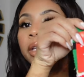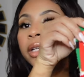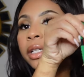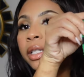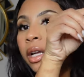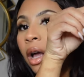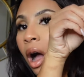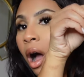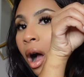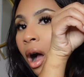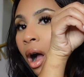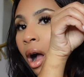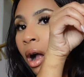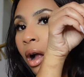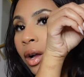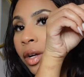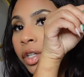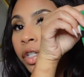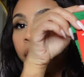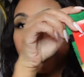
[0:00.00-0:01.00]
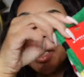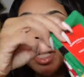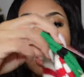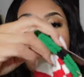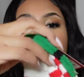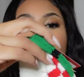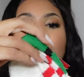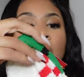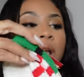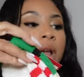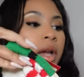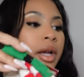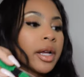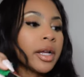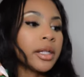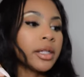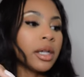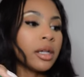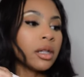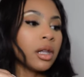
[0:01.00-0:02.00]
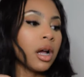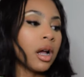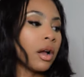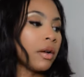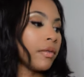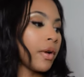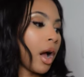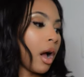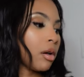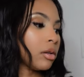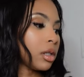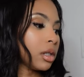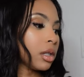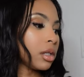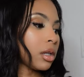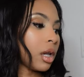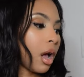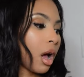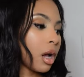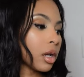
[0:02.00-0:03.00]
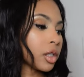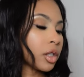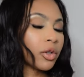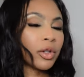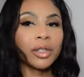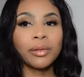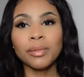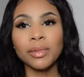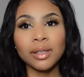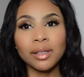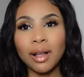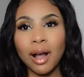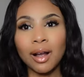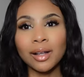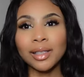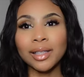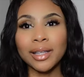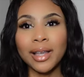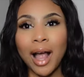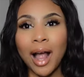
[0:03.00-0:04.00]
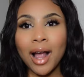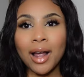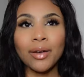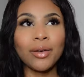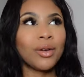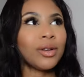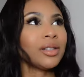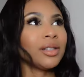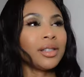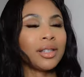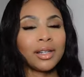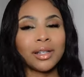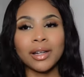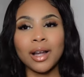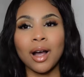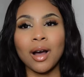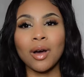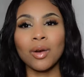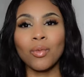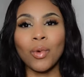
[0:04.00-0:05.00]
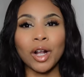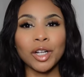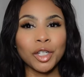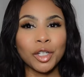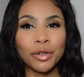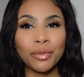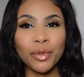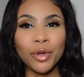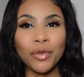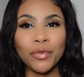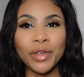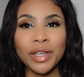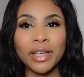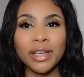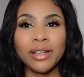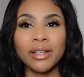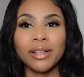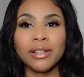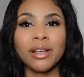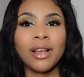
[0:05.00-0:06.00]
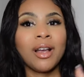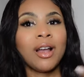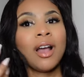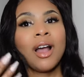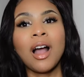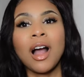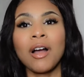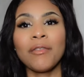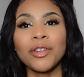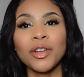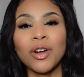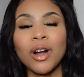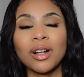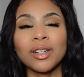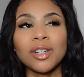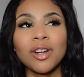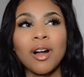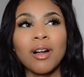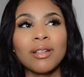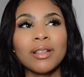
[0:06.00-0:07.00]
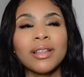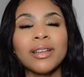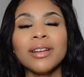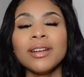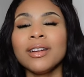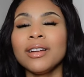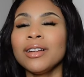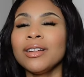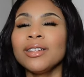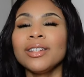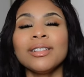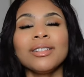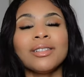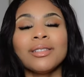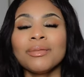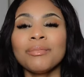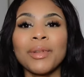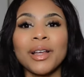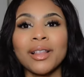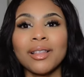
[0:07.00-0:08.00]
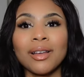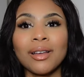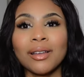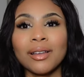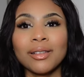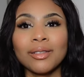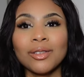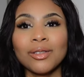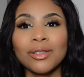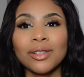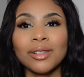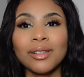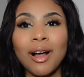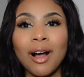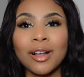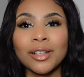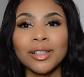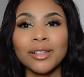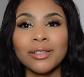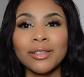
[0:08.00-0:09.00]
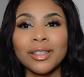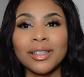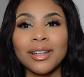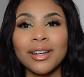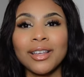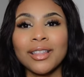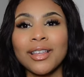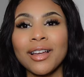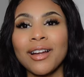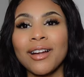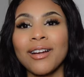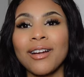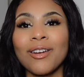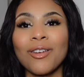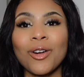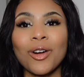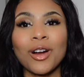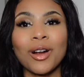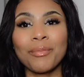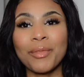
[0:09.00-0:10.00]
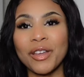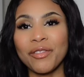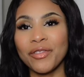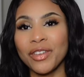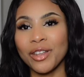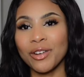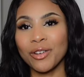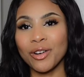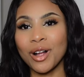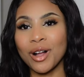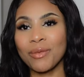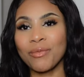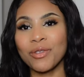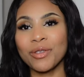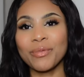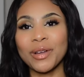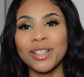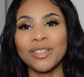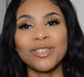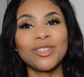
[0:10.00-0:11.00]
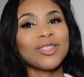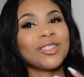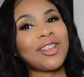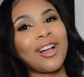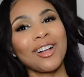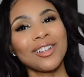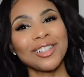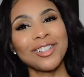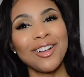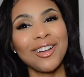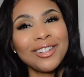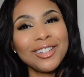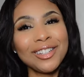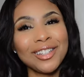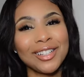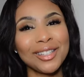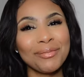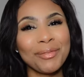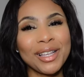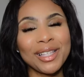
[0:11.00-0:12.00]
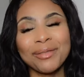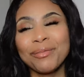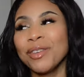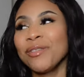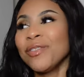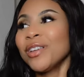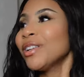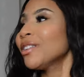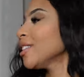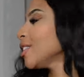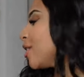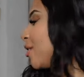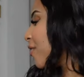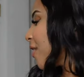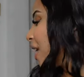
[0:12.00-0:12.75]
the Target because I love house socks, Christmas socks again. Sitting down, watching a movie, having your hot chocolate. My like little socks are sitting there or my feet are up with my little socks on. It just makes me feel so